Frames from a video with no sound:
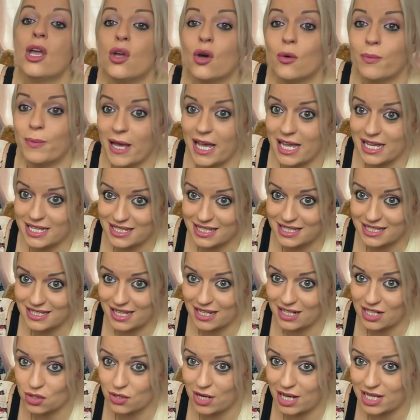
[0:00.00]
Your person's
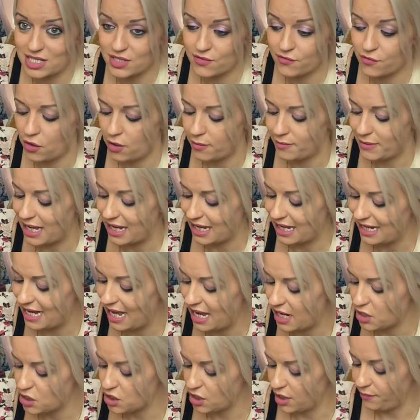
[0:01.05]
going to transform that
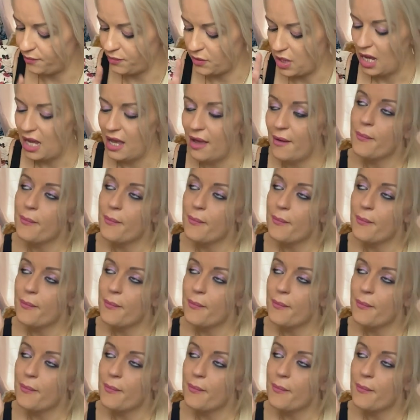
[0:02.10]
connection